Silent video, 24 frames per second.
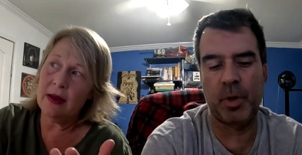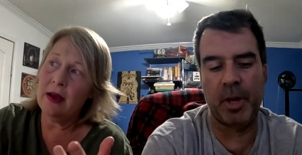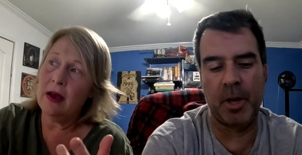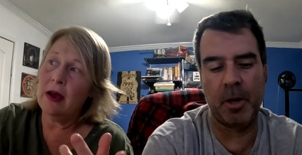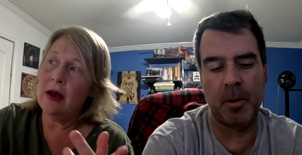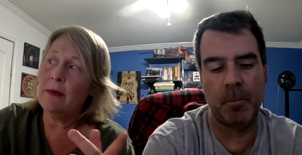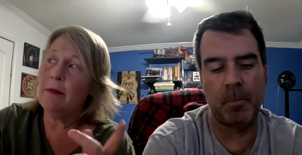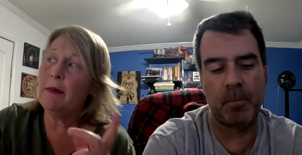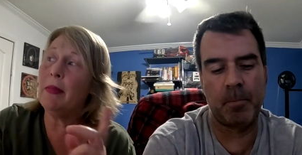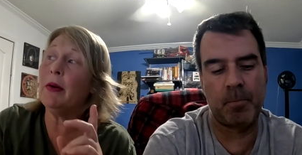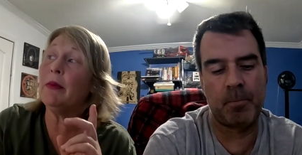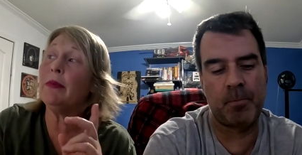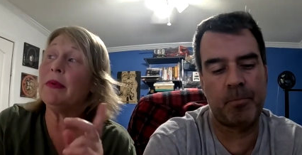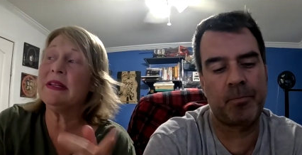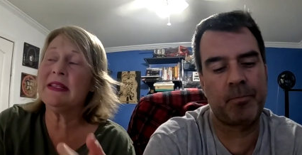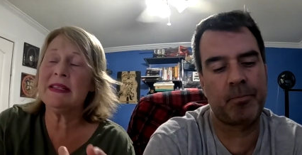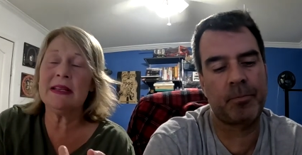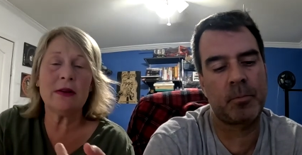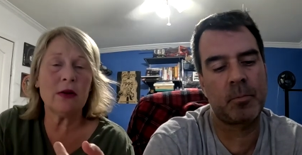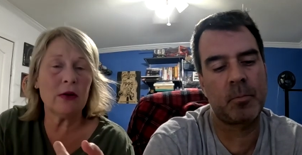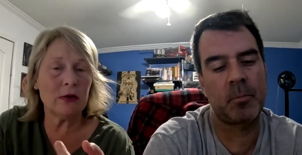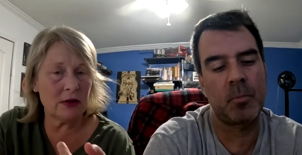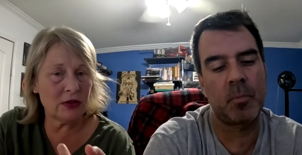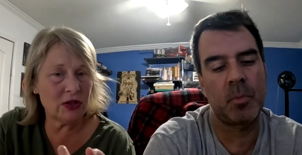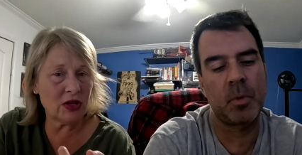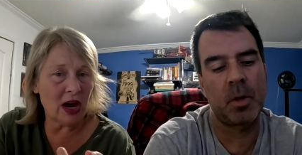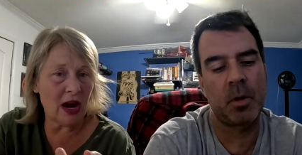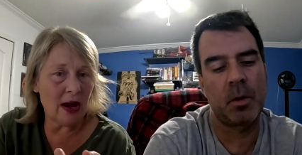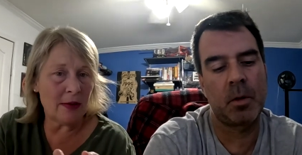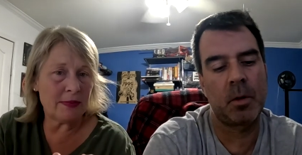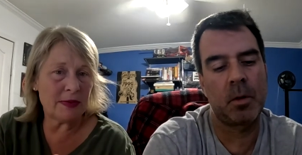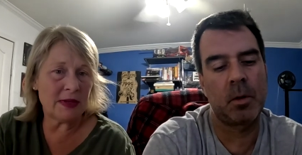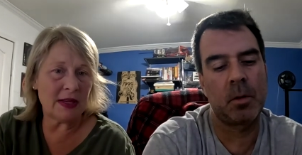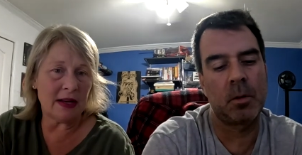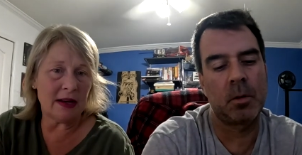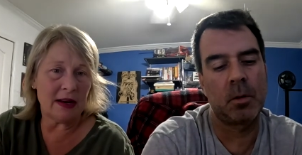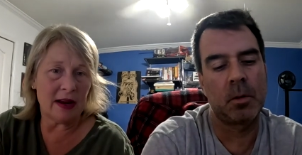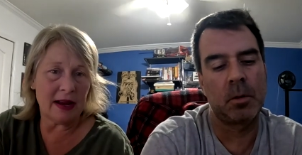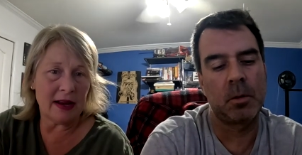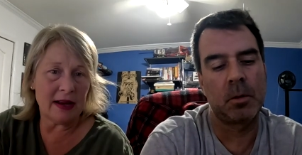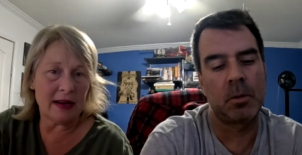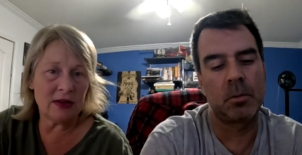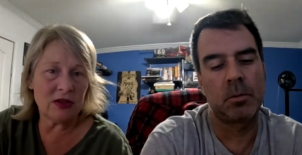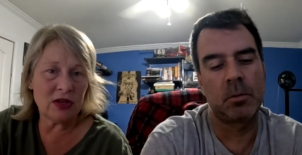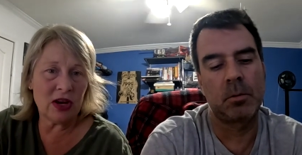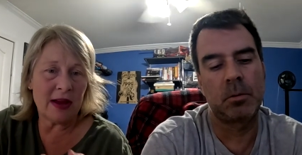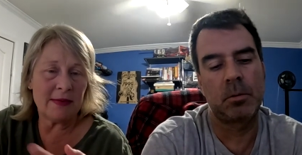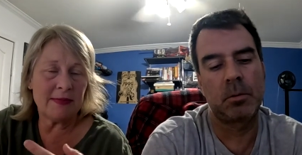Speaker 1: yeah but we did go to chops that night
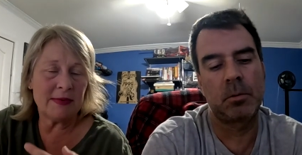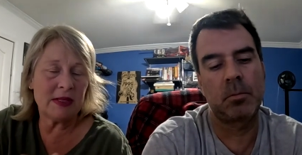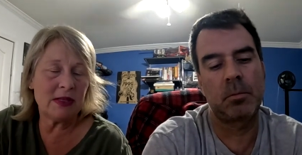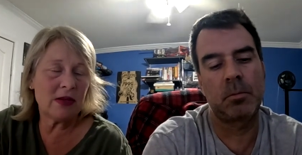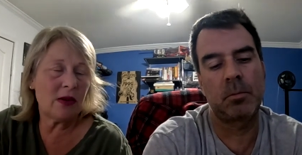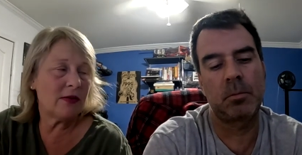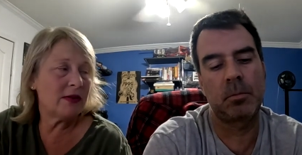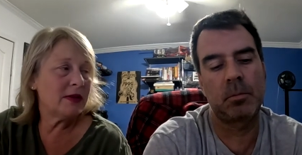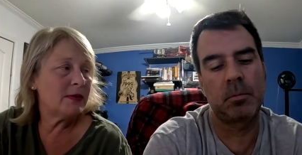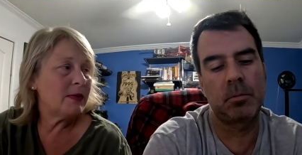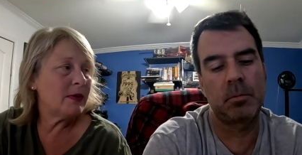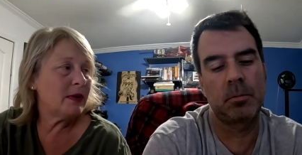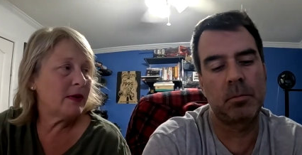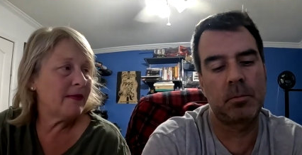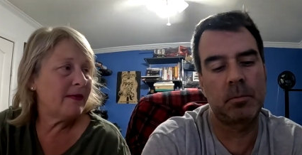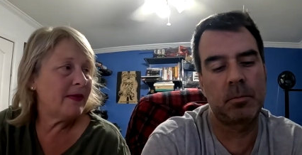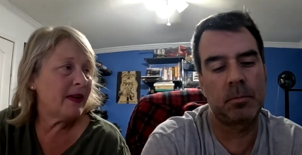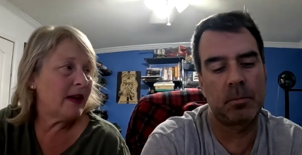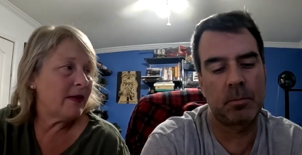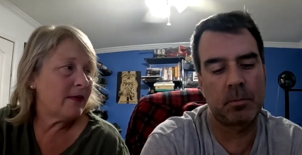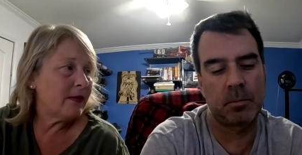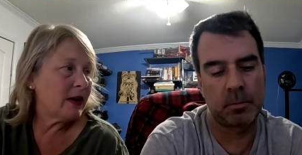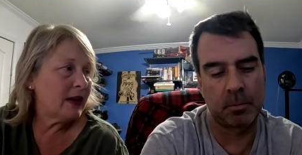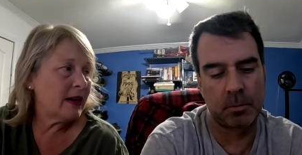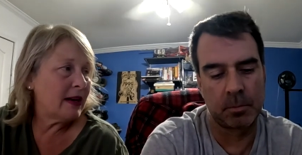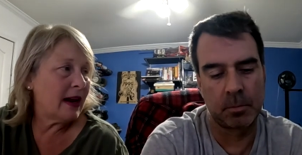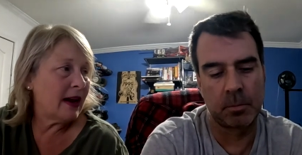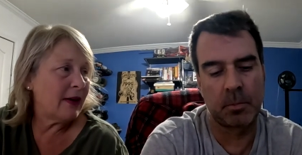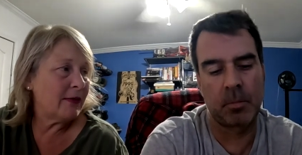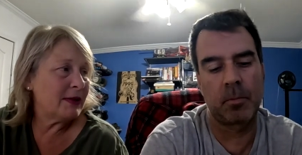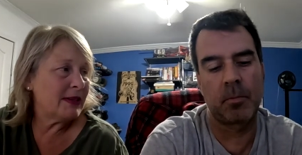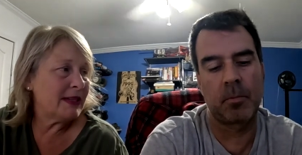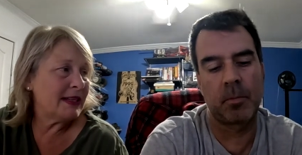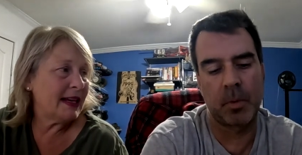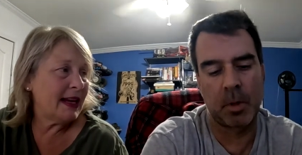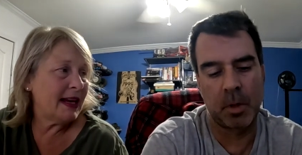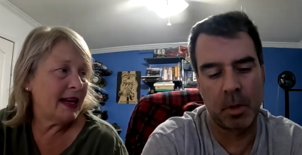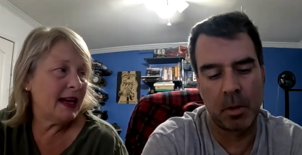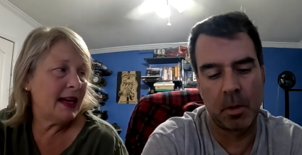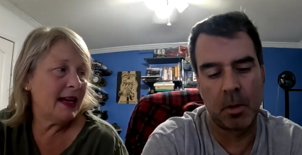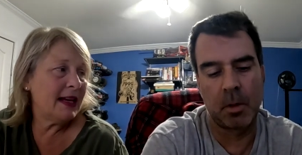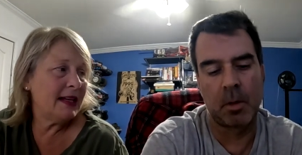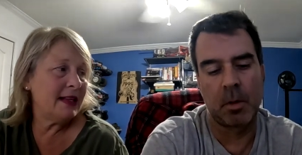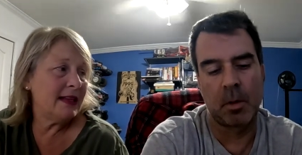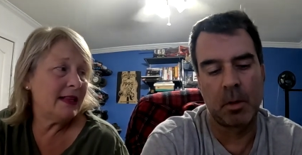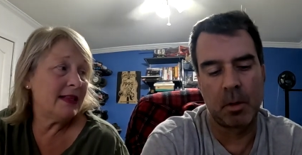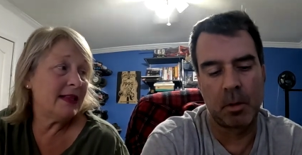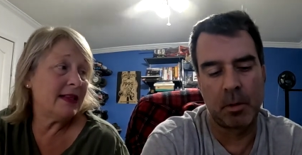and chops has always been a favorite and i would say
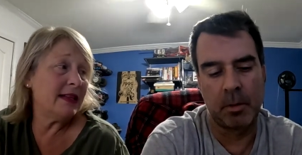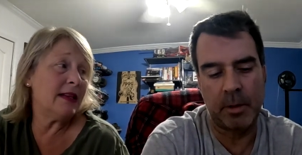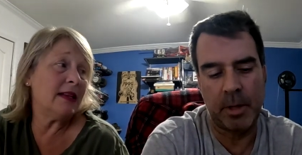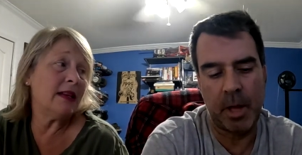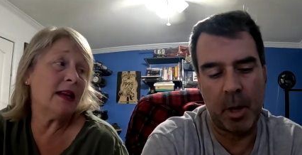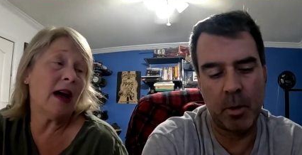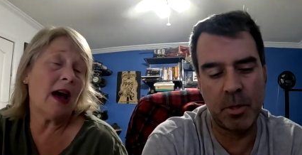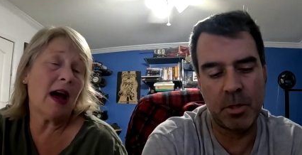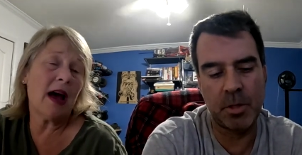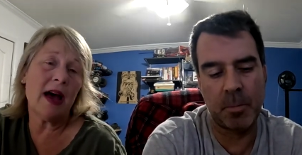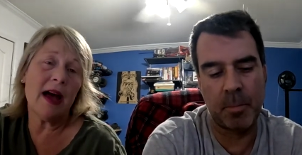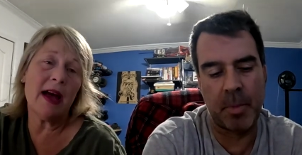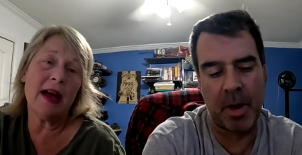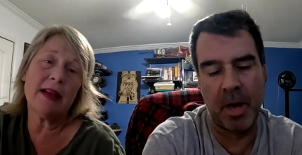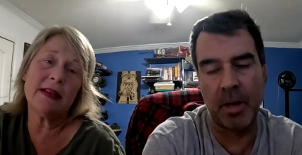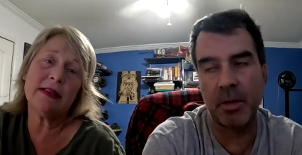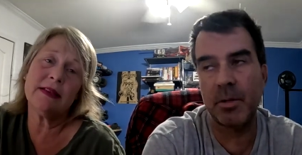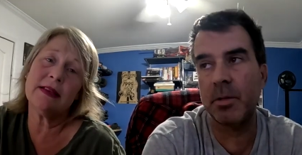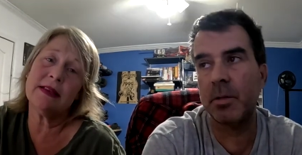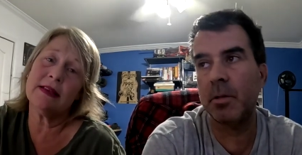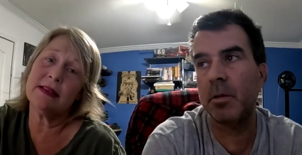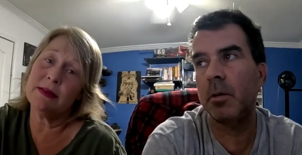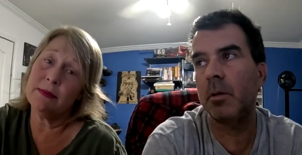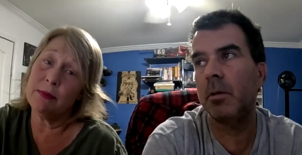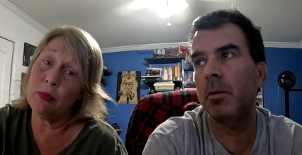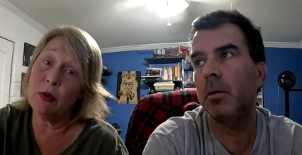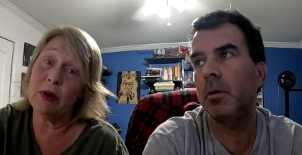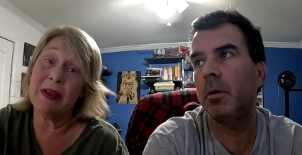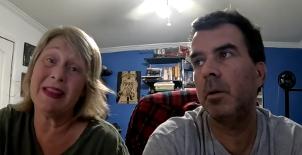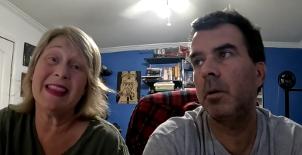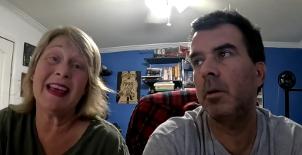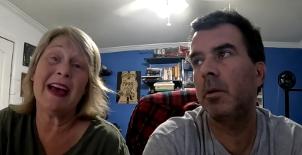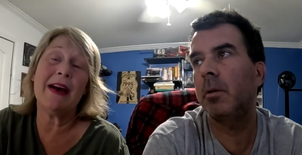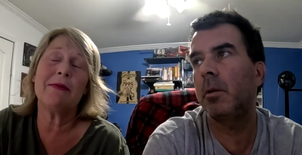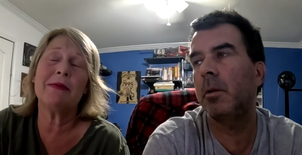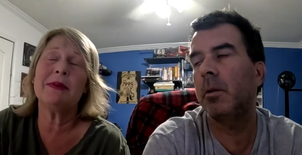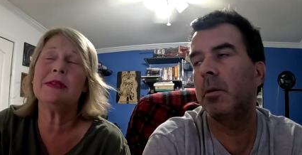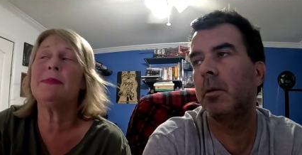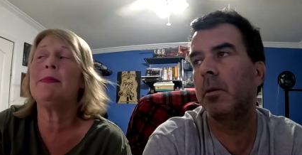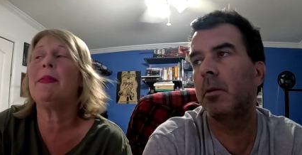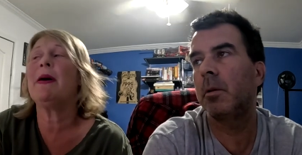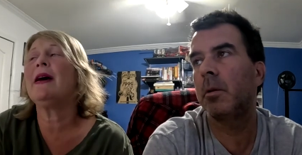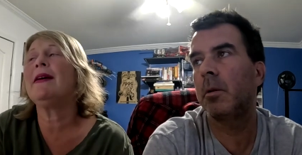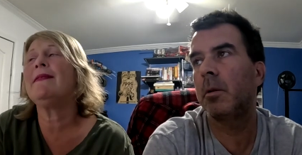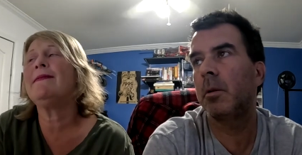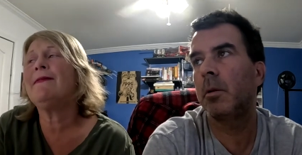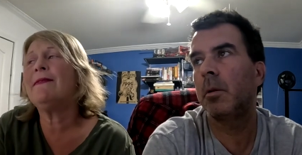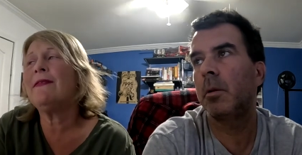it did that not disappoint that was
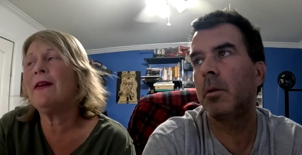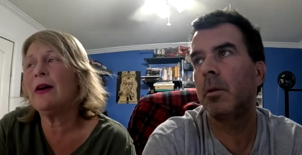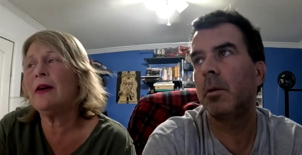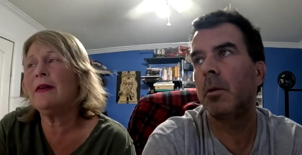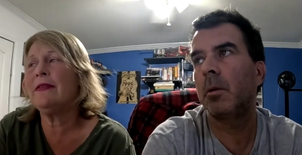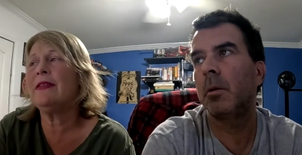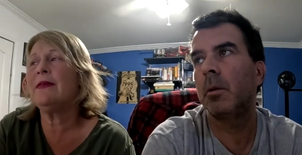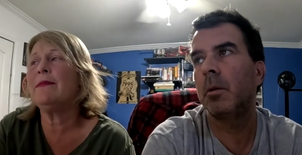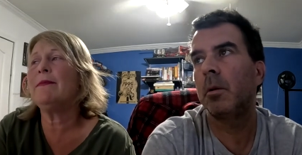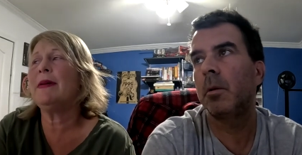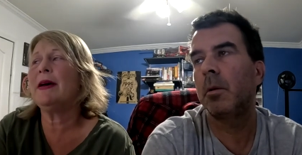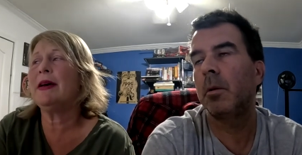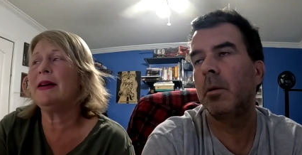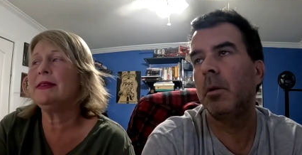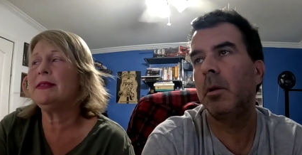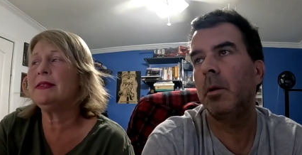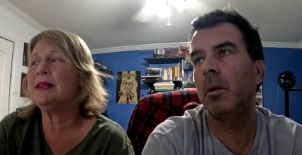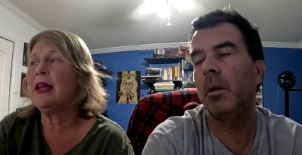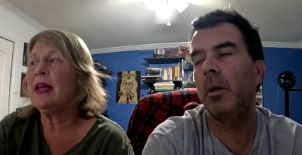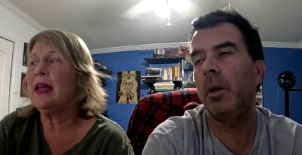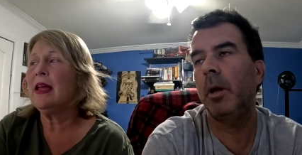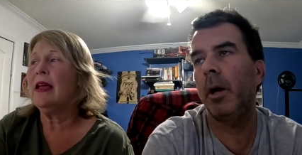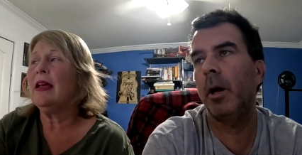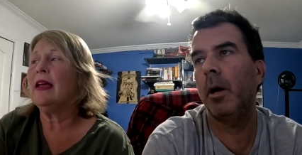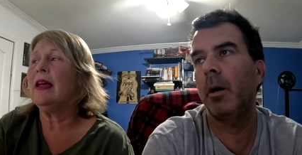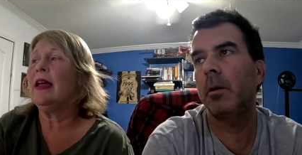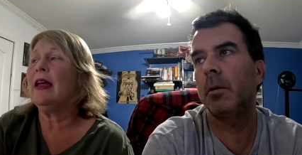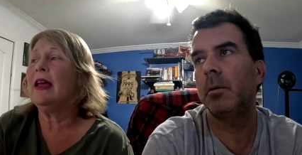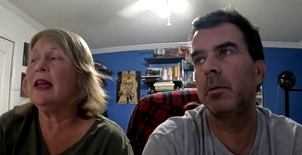by far the best yeah.